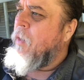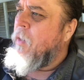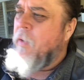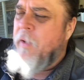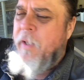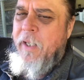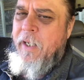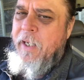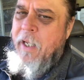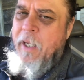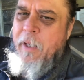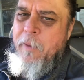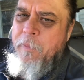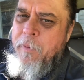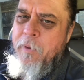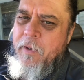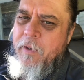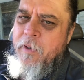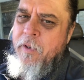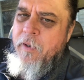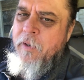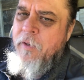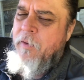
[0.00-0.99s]
All that
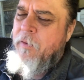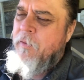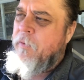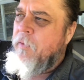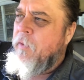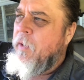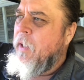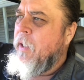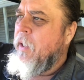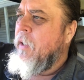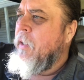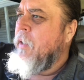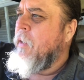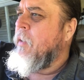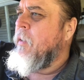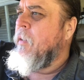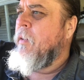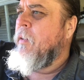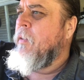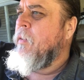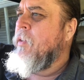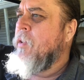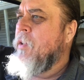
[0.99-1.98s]
happened
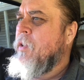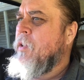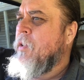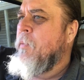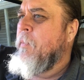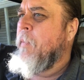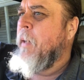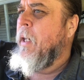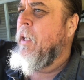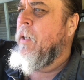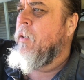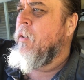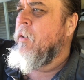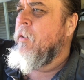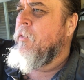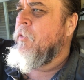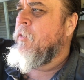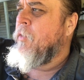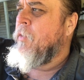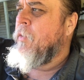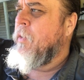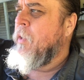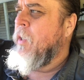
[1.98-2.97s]
in just a matter
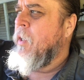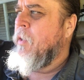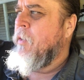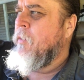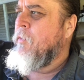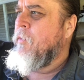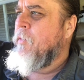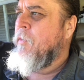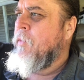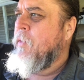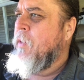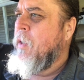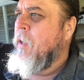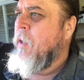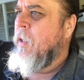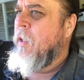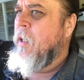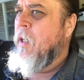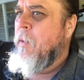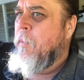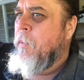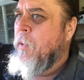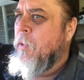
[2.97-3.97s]
of a
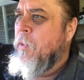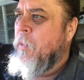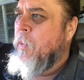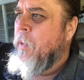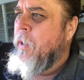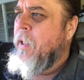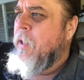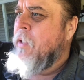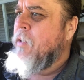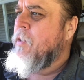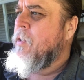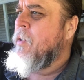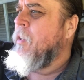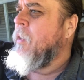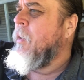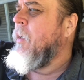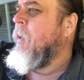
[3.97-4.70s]
couple of weeks.